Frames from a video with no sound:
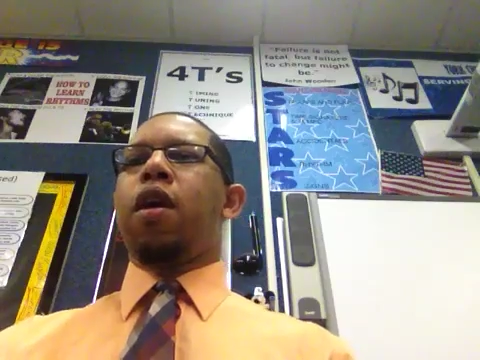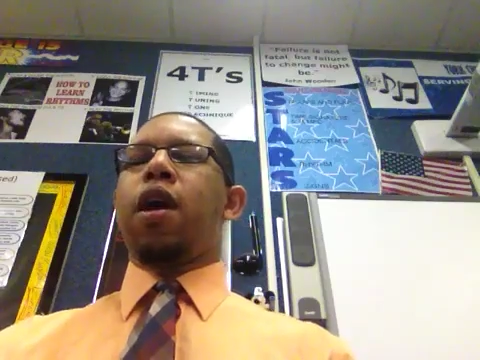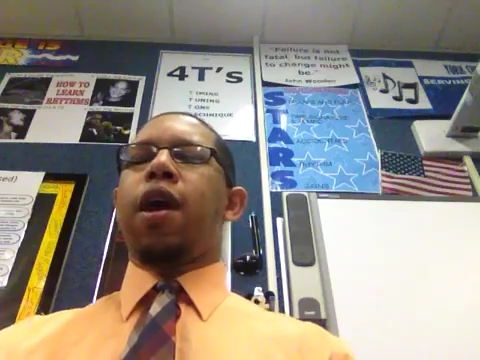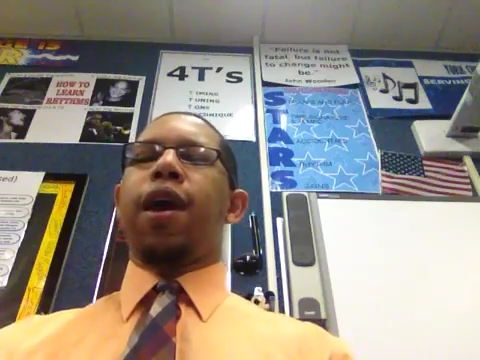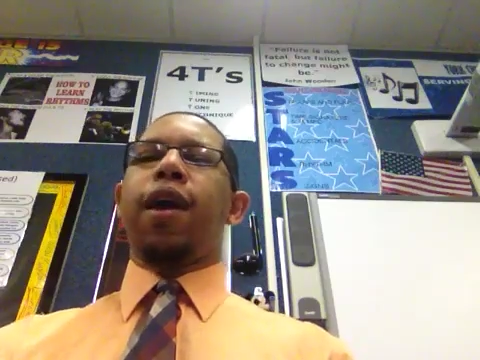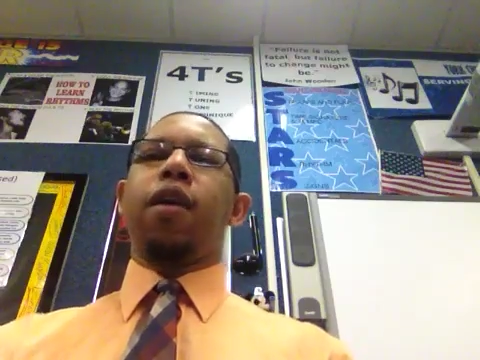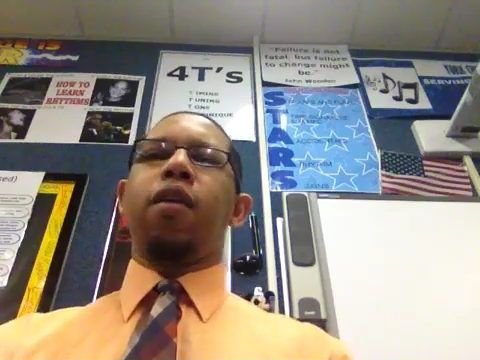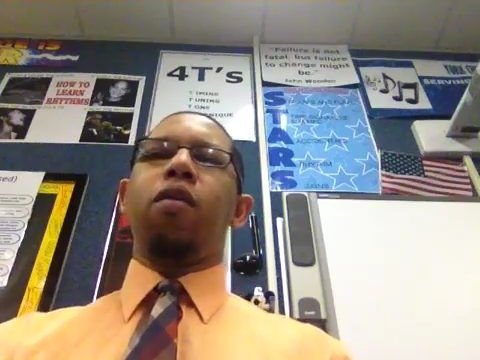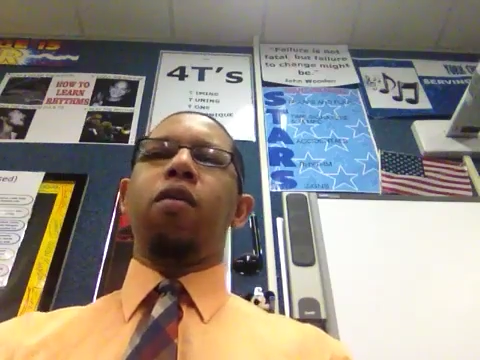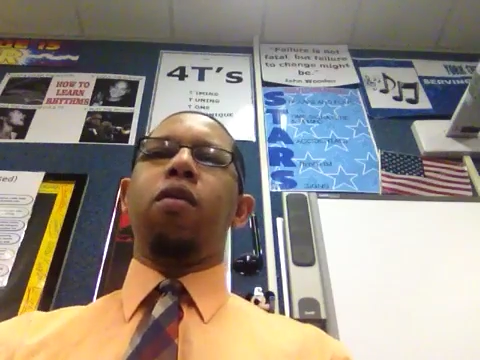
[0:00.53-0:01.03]

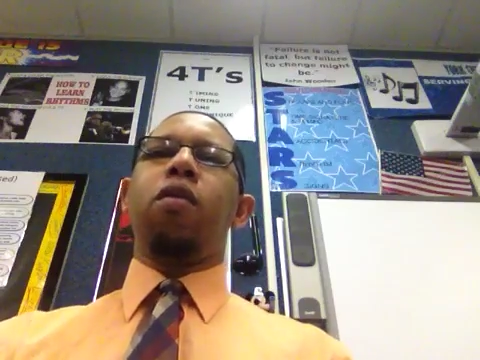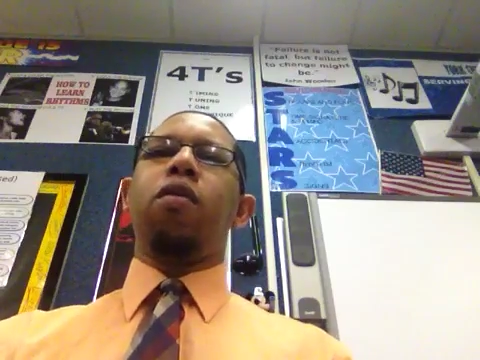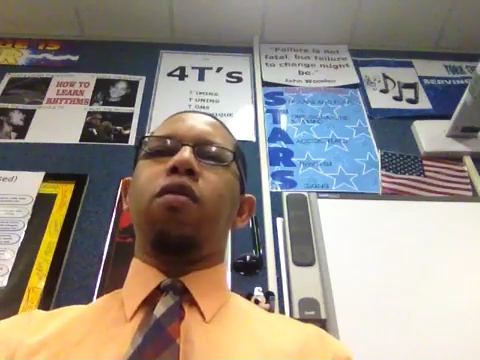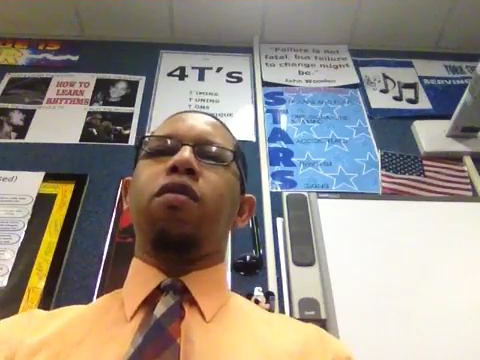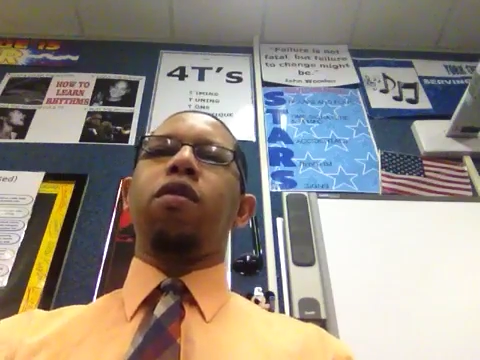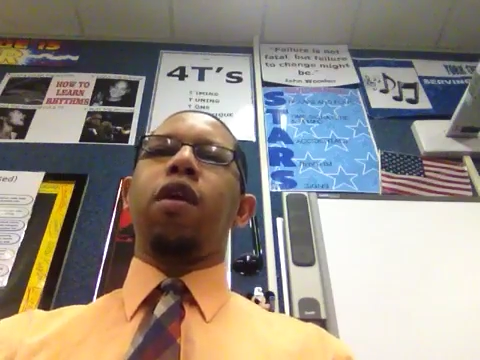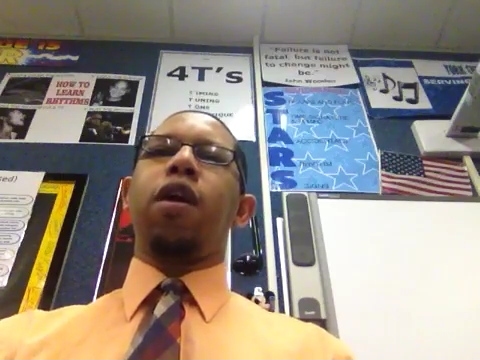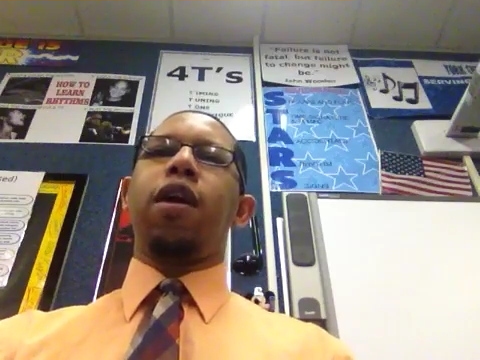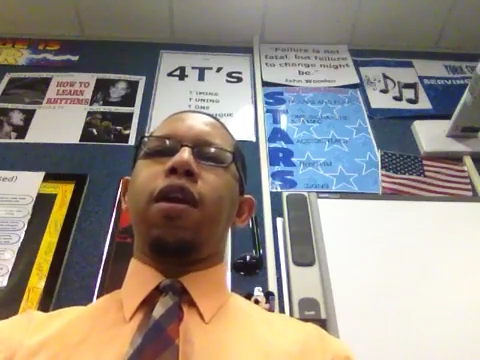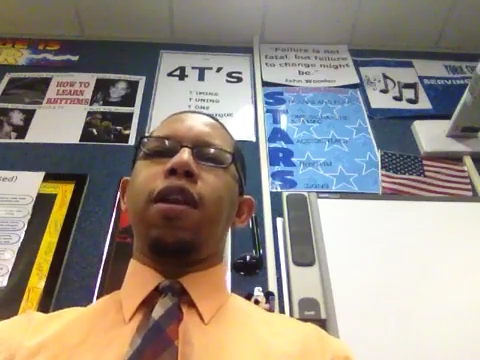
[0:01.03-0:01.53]
Hi
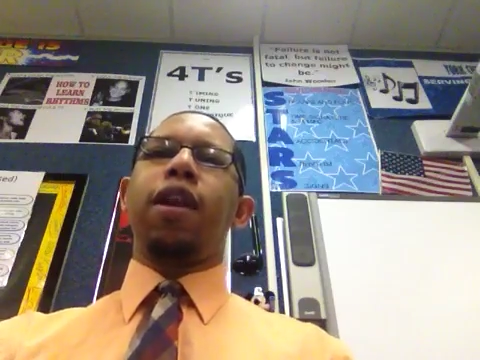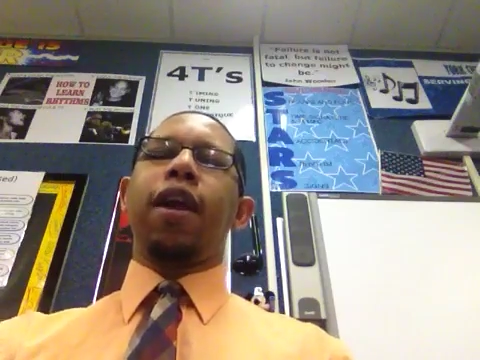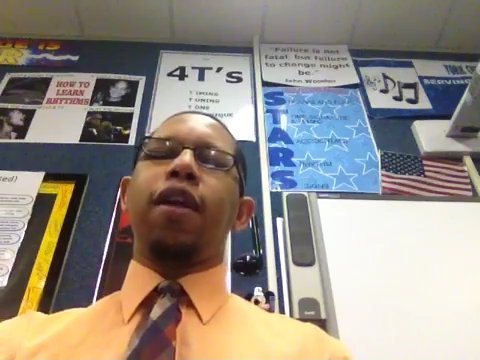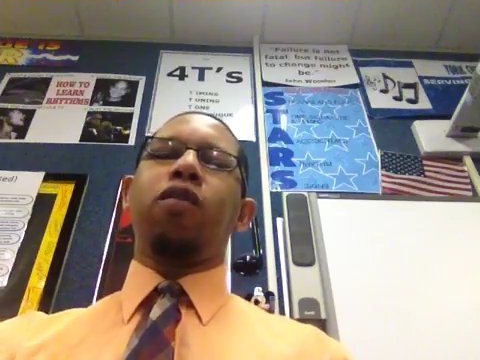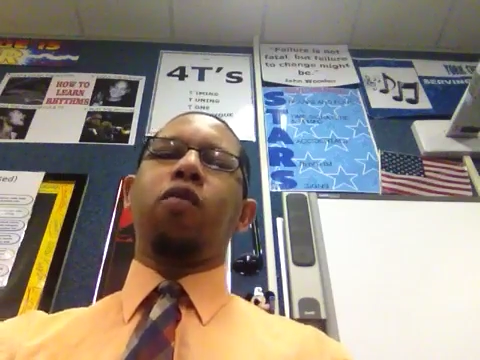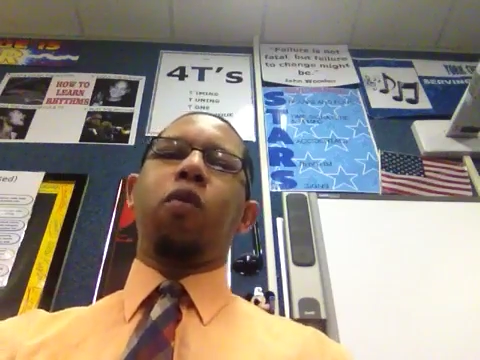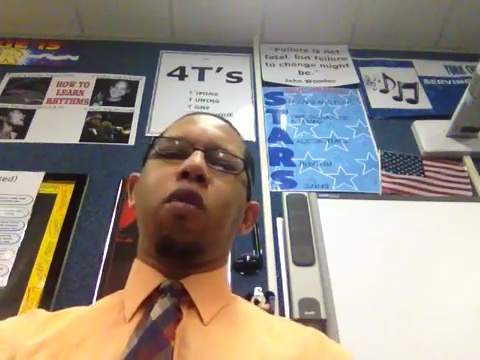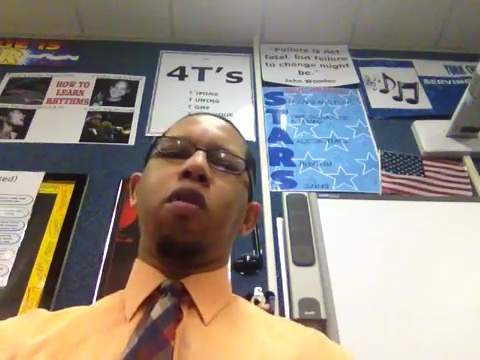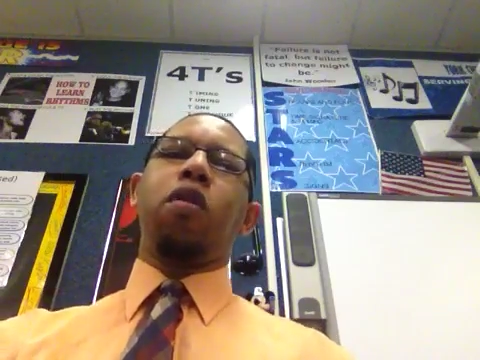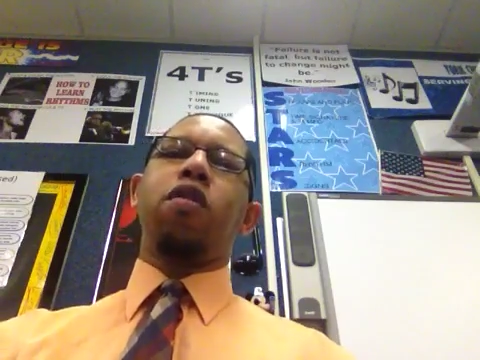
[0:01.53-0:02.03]
Cougars.
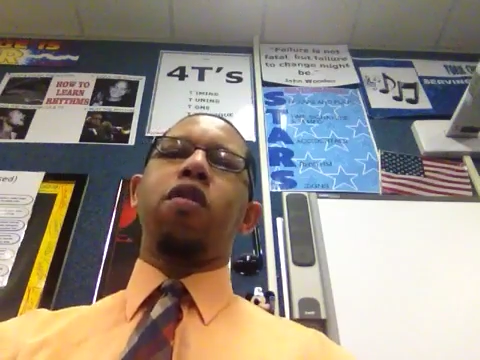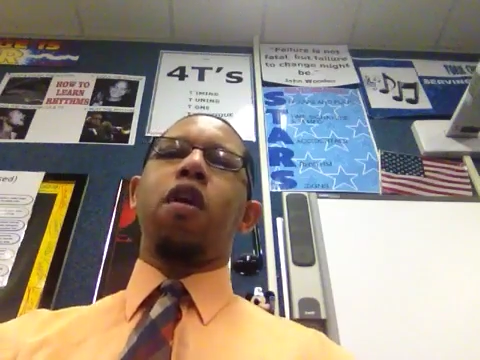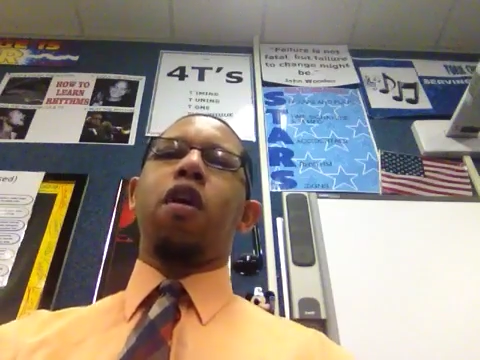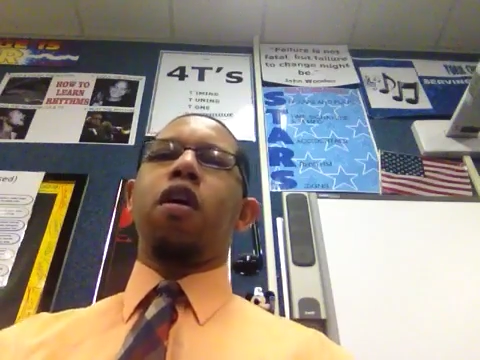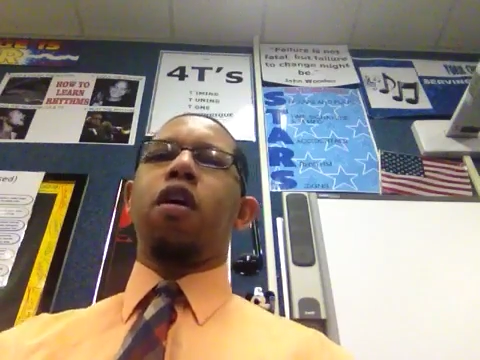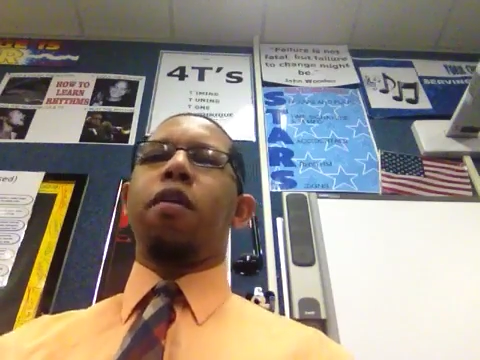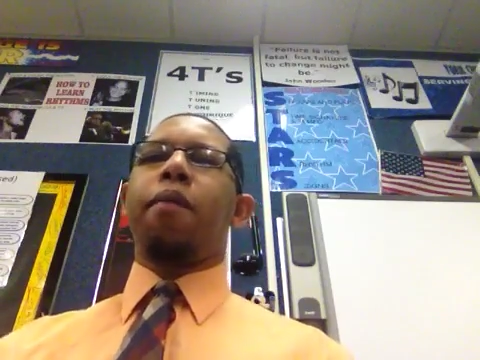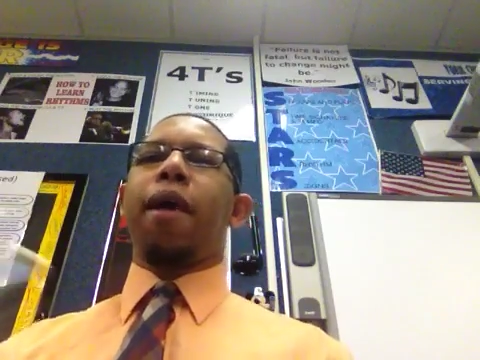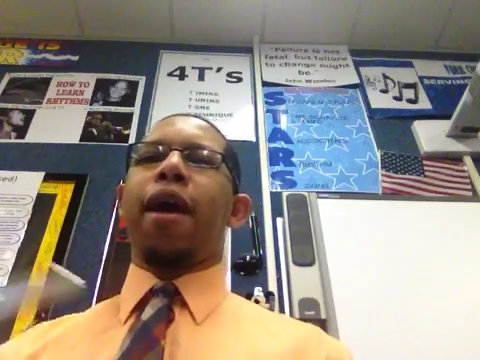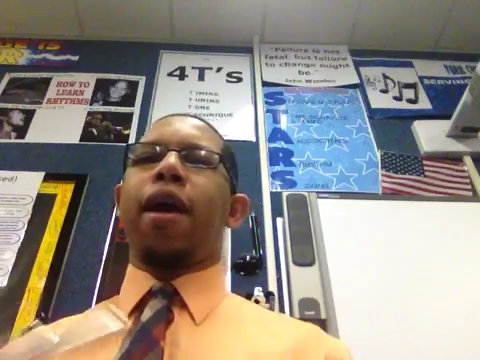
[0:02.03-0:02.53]
Next we're going to
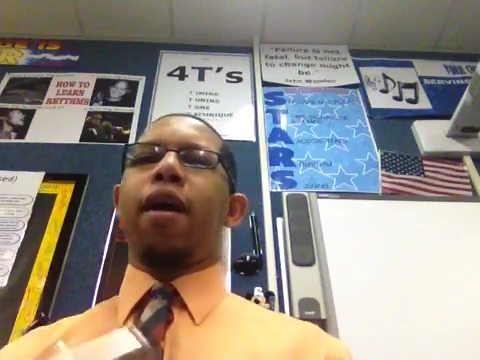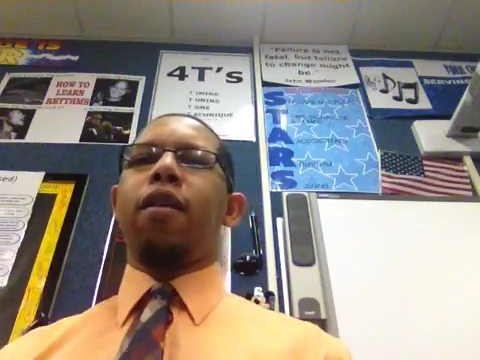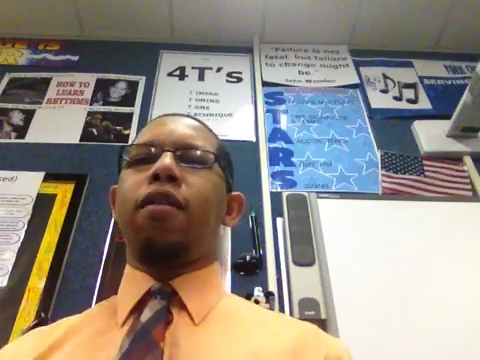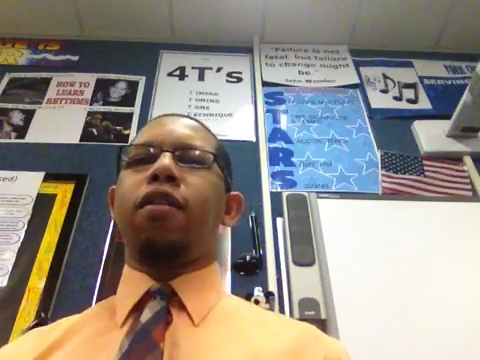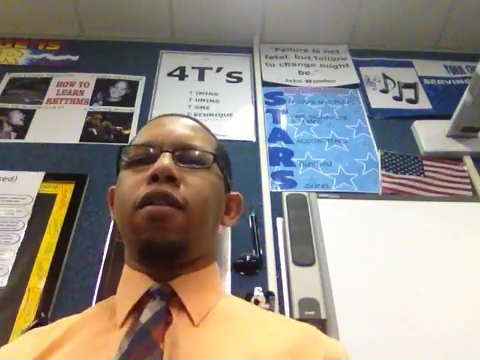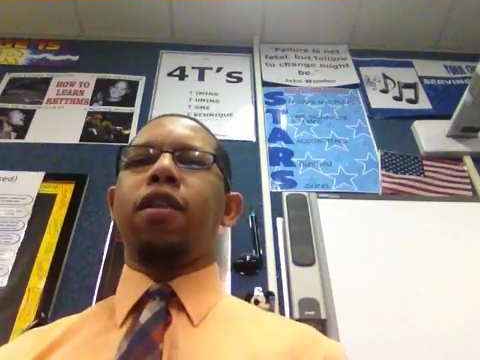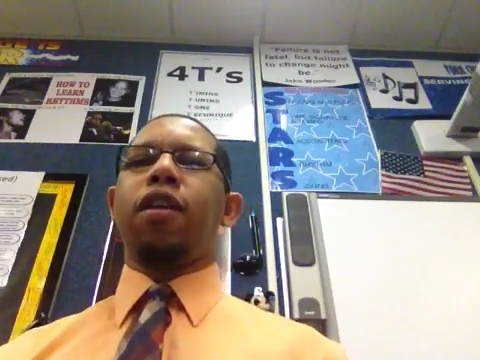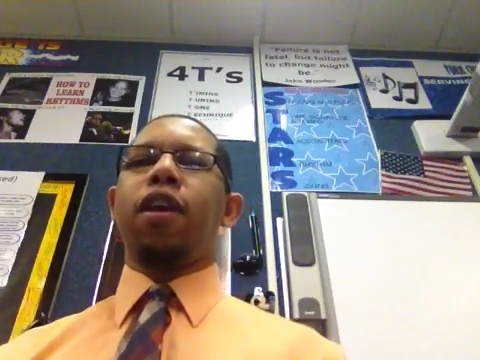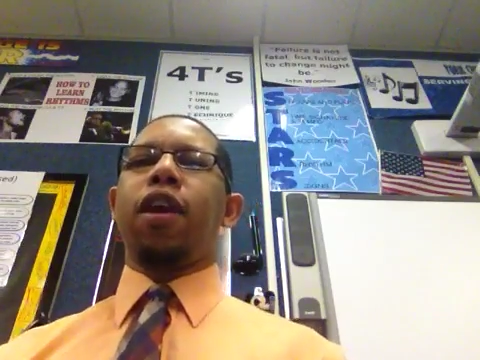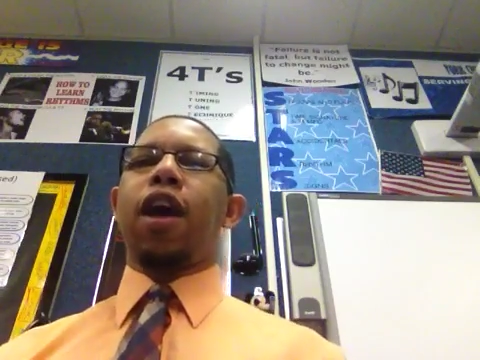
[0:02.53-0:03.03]
talk
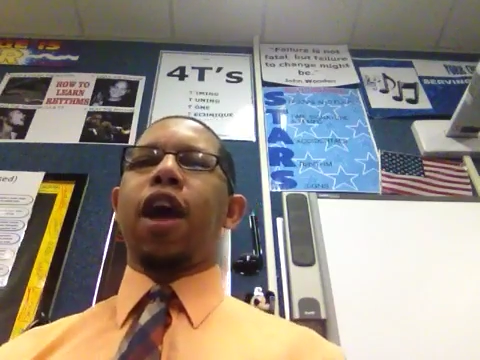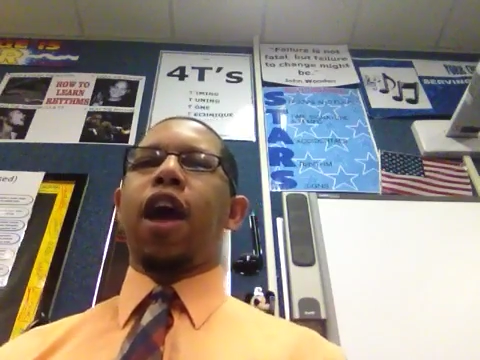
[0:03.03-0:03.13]
about the